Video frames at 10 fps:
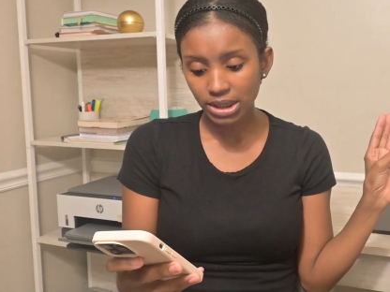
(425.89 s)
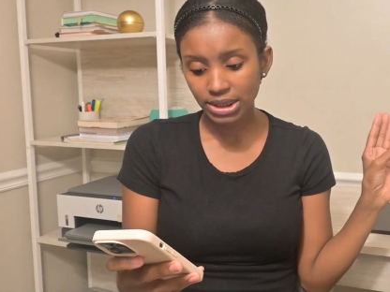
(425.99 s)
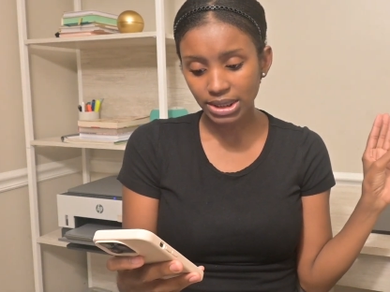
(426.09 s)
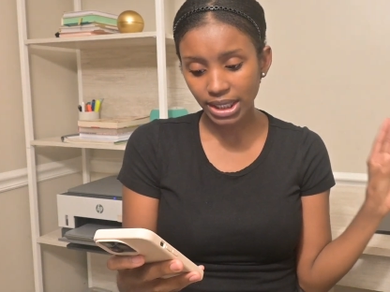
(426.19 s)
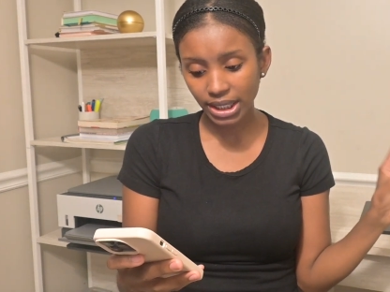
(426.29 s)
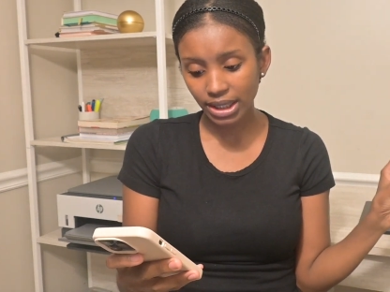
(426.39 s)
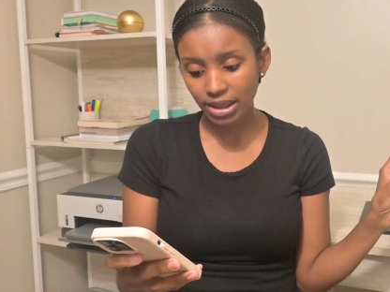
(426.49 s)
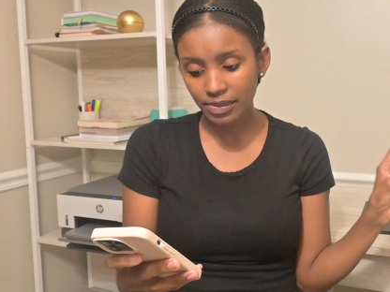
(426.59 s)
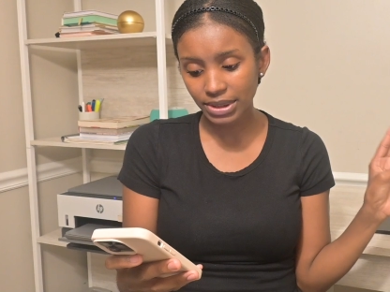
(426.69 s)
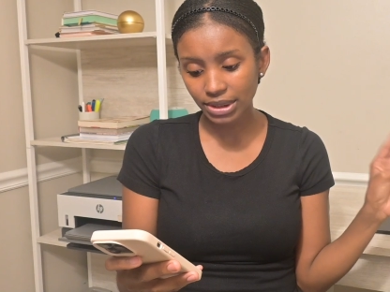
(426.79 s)

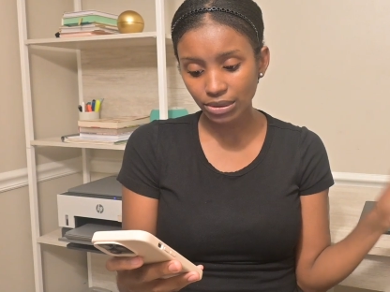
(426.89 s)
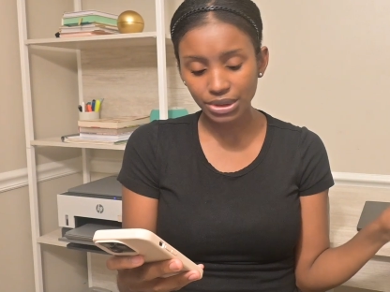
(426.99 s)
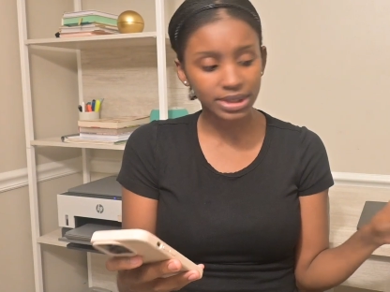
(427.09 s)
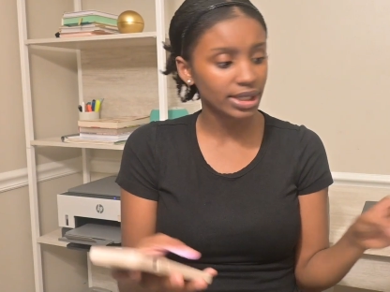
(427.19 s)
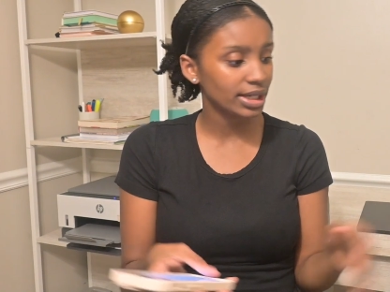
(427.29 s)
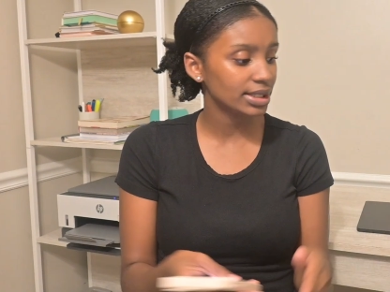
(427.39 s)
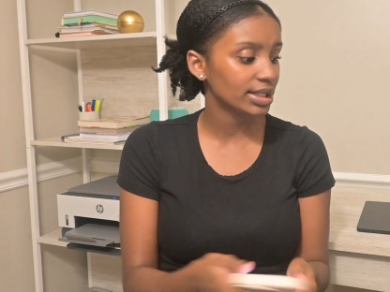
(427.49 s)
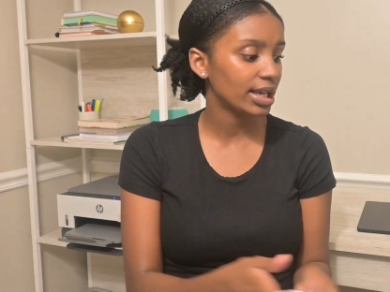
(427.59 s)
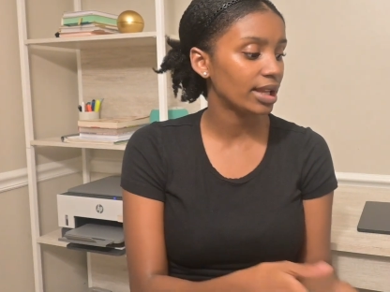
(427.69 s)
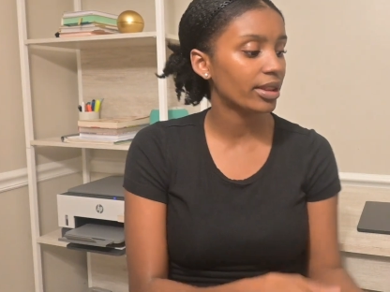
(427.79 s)
STEM, social
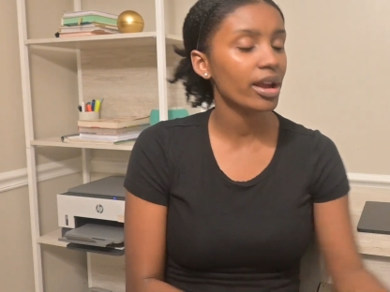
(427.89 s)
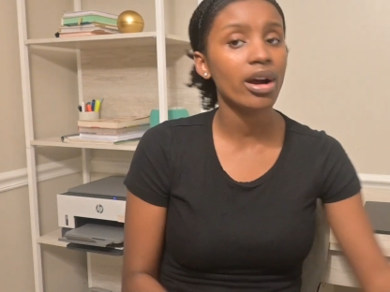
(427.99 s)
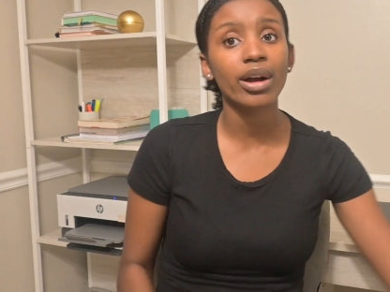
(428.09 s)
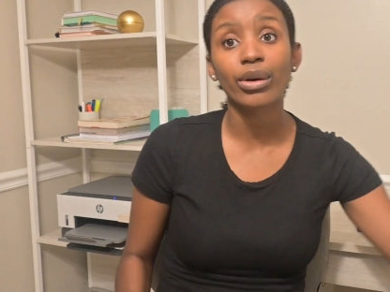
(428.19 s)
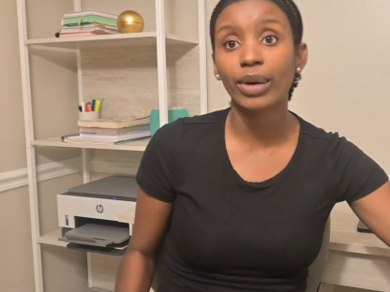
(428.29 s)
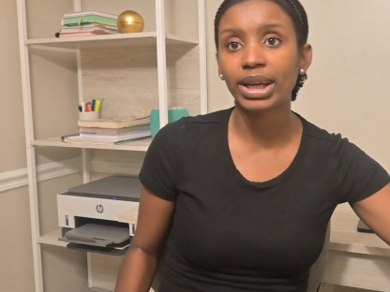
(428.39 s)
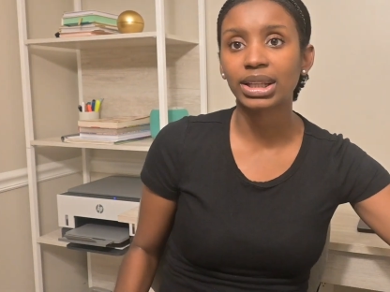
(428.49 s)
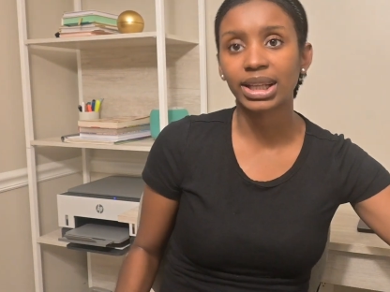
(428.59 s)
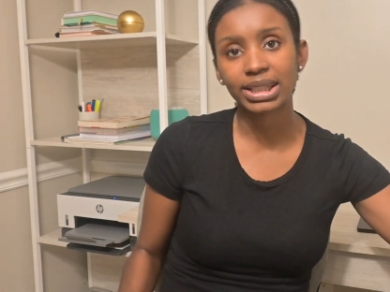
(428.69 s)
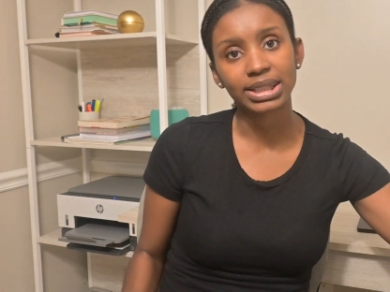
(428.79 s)
studies, and they are
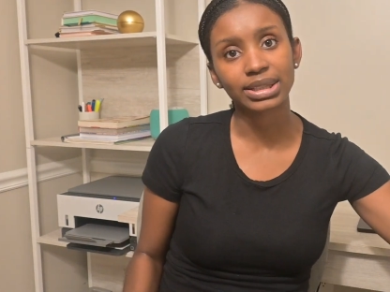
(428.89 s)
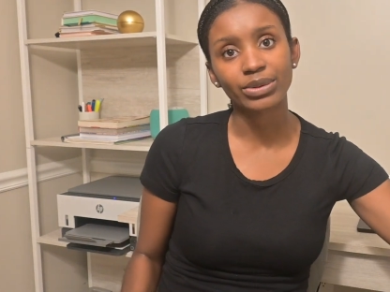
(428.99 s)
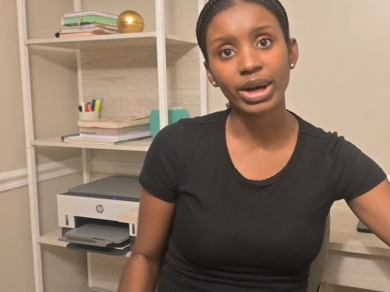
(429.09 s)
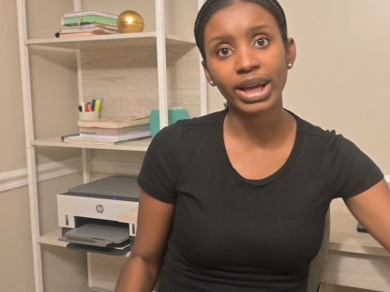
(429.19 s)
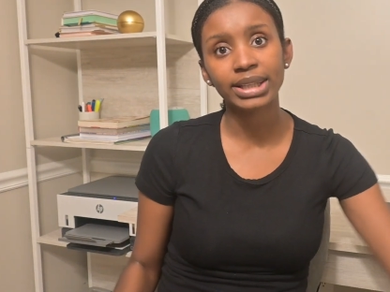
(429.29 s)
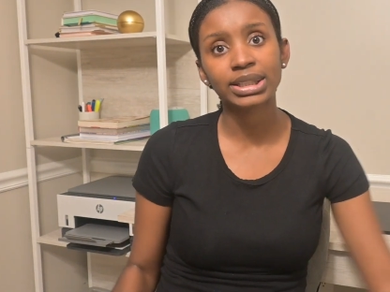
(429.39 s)
great lessons, right?